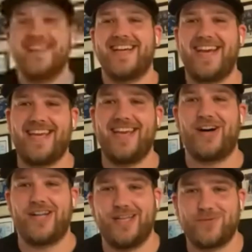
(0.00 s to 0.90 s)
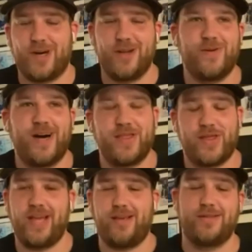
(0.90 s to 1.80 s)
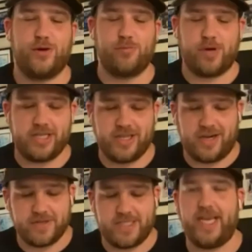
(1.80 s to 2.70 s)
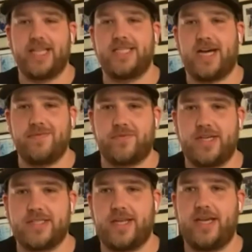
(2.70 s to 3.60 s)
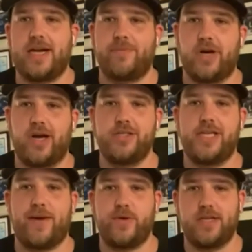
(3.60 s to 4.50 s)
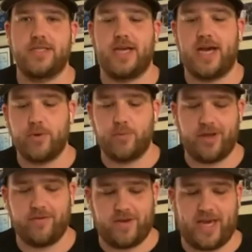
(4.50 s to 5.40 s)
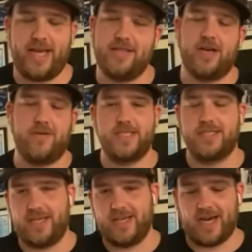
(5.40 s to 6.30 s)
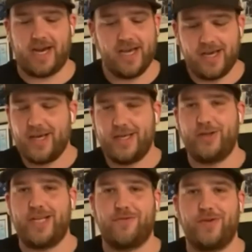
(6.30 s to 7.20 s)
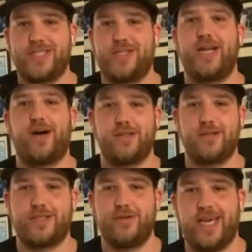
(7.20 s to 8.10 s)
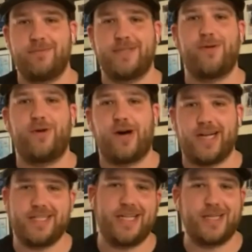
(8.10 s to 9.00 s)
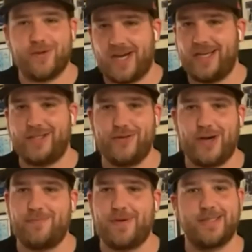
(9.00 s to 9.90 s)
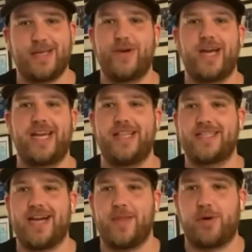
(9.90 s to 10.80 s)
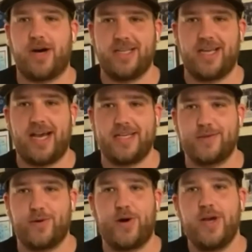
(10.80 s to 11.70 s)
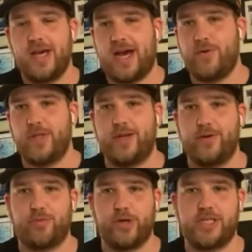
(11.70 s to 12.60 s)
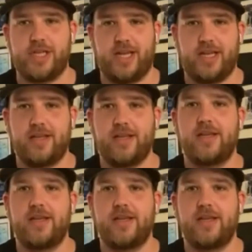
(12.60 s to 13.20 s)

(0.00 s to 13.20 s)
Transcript: Hey, Quian, I just want to thank you so much for taking the time for us today and coming on and chat with us. We're big fans, obviously. You definitely stood out in those two games I watched, and that's why I hit you up. I was like, we got to get this guy on the podcast. So, I really do appreciate it.